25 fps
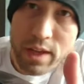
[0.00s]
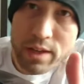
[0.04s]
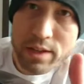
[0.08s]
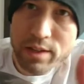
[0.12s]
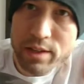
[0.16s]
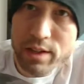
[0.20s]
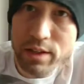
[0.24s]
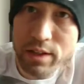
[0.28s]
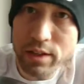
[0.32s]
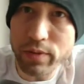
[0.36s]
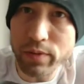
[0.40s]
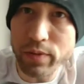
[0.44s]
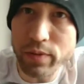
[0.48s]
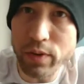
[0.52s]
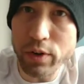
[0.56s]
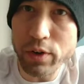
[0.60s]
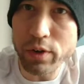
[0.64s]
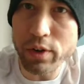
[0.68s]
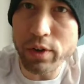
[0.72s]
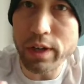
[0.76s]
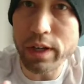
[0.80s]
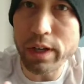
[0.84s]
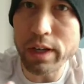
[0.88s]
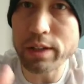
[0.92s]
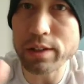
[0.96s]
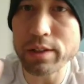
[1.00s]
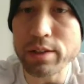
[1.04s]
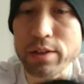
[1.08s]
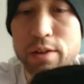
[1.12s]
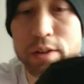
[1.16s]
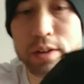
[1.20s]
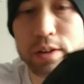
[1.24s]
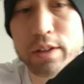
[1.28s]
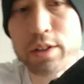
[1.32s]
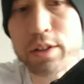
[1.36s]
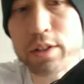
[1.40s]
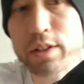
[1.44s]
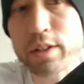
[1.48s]
sits further in, so
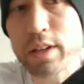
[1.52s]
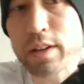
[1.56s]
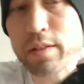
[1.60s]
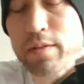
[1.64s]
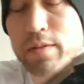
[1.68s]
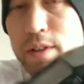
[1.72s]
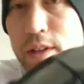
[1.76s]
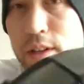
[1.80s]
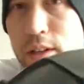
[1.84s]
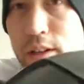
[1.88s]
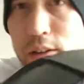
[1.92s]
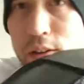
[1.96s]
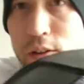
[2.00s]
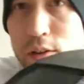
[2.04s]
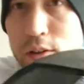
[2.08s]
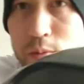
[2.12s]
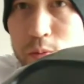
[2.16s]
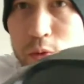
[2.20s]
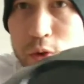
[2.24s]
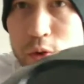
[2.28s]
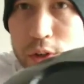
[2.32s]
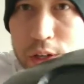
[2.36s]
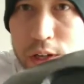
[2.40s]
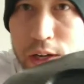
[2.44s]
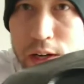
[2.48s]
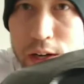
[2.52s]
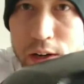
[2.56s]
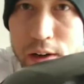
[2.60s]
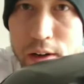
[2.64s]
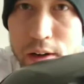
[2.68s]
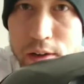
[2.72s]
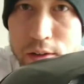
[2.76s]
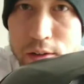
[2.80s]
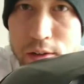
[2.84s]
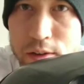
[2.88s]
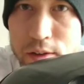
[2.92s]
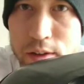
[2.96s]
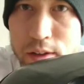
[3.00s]
it just gives it a little more
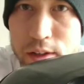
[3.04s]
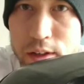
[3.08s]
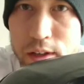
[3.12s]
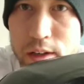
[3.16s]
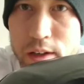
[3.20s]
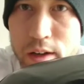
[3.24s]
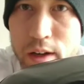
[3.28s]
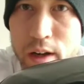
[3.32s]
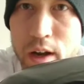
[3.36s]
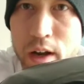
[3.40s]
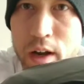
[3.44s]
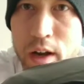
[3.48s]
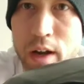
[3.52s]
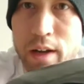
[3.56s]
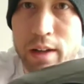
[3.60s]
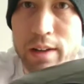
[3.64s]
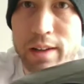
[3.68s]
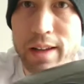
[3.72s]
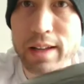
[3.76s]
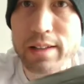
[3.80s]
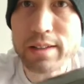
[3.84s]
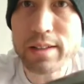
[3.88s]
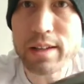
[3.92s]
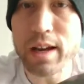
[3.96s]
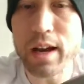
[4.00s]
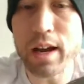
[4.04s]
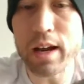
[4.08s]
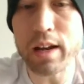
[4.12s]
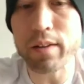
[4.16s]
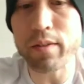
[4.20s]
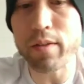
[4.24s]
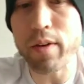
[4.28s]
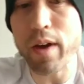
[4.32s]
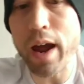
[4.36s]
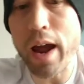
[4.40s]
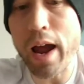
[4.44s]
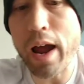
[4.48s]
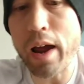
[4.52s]
character there. That's kind
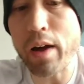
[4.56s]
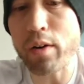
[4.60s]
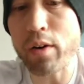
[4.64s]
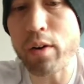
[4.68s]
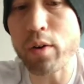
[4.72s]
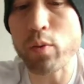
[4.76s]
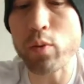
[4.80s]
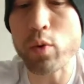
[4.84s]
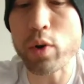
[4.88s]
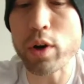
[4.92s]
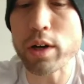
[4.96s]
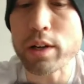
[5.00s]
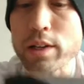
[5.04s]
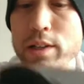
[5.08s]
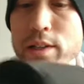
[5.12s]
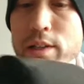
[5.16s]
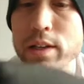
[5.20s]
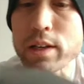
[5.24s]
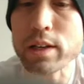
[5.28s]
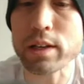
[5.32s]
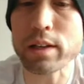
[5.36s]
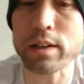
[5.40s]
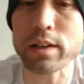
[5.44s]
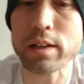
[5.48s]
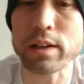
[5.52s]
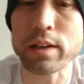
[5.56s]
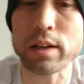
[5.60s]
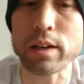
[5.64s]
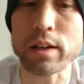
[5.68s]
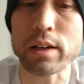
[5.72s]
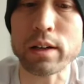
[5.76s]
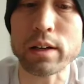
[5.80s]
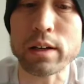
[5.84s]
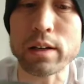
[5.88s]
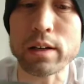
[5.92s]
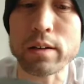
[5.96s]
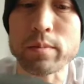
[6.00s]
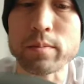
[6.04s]
of how it was in
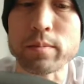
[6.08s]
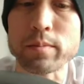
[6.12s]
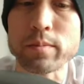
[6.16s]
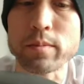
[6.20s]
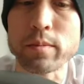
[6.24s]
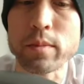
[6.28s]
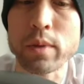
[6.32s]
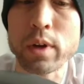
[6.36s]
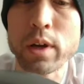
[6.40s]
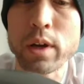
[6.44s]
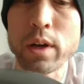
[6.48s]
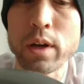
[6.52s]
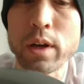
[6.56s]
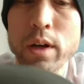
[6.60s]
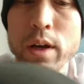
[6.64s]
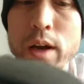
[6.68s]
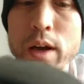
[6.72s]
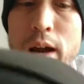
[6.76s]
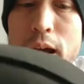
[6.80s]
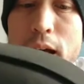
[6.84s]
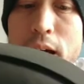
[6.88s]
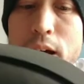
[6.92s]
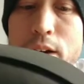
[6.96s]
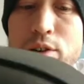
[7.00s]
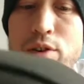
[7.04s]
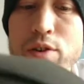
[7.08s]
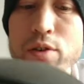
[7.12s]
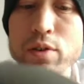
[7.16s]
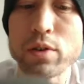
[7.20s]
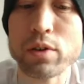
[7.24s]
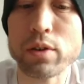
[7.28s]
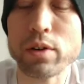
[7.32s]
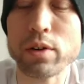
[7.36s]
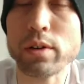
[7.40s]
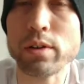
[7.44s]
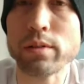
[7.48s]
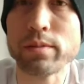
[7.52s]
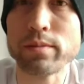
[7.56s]
the
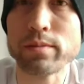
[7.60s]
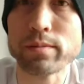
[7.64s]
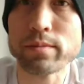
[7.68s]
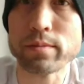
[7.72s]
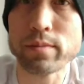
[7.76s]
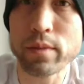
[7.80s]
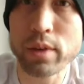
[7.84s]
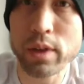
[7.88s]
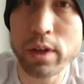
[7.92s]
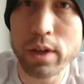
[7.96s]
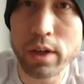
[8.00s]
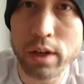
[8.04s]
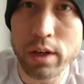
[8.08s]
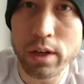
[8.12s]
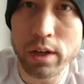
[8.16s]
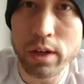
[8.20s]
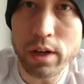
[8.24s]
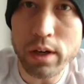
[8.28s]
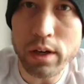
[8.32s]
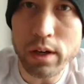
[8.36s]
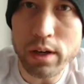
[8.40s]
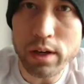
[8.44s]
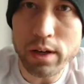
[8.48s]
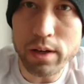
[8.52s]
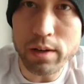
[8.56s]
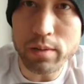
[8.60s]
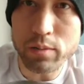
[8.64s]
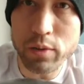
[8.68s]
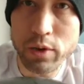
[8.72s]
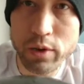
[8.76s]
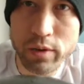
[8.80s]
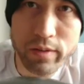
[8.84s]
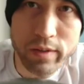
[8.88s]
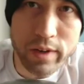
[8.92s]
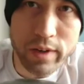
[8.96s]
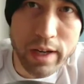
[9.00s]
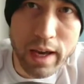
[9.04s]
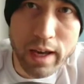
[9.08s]
actual
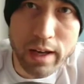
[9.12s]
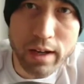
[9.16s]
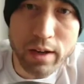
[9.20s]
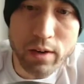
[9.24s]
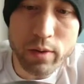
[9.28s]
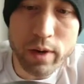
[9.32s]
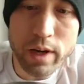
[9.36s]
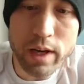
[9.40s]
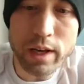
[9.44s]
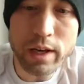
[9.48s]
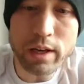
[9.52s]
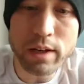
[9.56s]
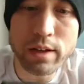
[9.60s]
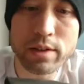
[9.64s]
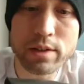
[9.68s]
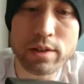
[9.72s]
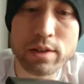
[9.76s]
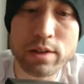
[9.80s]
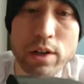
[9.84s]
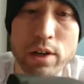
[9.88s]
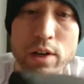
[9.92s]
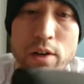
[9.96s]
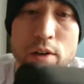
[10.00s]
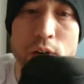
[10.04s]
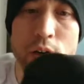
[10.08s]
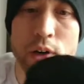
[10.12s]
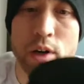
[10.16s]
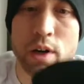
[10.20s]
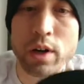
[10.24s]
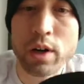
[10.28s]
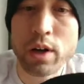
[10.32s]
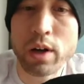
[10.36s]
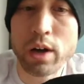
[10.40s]
movie anyway. So